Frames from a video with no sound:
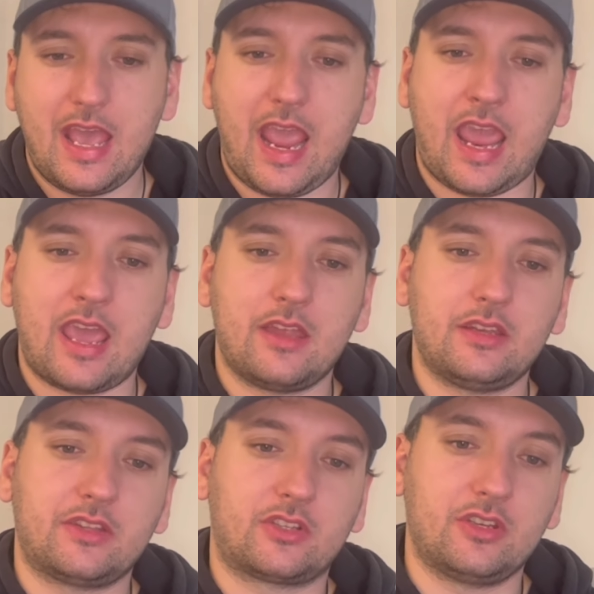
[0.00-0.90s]
And
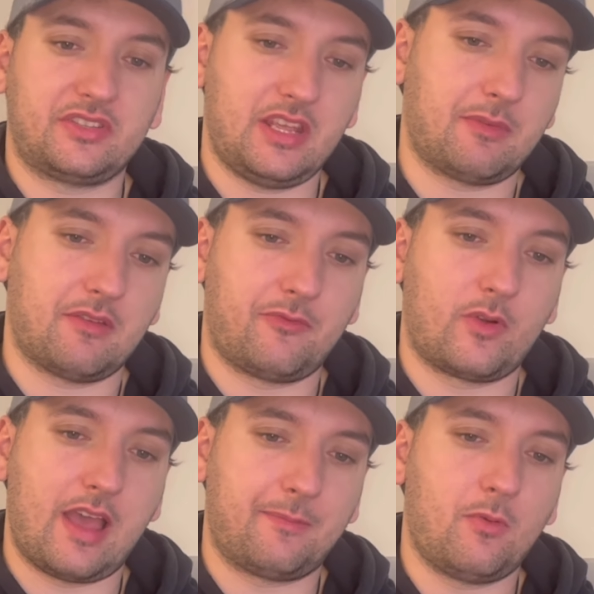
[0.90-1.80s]
it's good to see them getting four
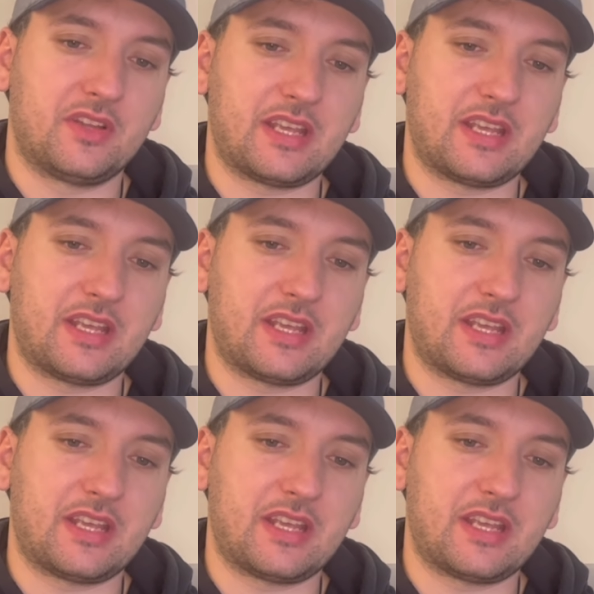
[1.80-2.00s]
and a half points.